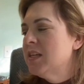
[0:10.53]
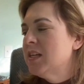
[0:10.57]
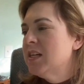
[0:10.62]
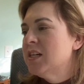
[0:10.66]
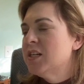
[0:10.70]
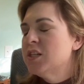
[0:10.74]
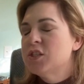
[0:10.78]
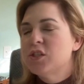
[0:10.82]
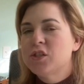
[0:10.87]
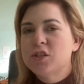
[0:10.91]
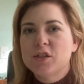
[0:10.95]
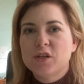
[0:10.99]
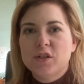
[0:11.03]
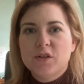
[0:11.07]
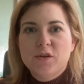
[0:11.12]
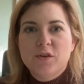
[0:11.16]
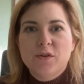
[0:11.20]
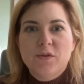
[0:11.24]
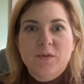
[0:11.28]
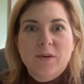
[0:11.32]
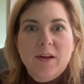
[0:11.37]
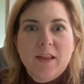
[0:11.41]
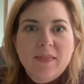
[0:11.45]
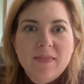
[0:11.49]

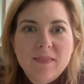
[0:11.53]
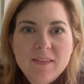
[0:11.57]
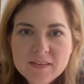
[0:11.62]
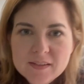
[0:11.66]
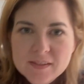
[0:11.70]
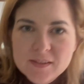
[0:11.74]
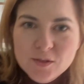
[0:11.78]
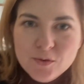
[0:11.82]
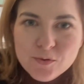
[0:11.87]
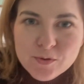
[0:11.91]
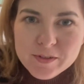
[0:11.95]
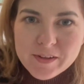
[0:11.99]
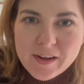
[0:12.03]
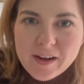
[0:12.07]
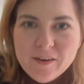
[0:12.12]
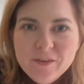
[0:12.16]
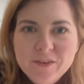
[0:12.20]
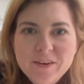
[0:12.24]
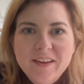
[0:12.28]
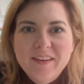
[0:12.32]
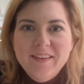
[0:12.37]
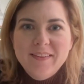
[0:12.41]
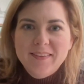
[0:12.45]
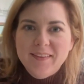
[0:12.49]
So this sold
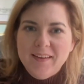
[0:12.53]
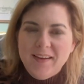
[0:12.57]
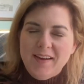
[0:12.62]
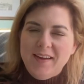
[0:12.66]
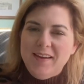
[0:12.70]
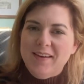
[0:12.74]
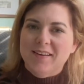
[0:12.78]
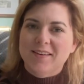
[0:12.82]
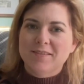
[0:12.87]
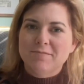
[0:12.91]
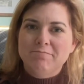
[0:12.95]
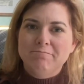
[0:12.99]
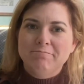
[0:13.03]
out in like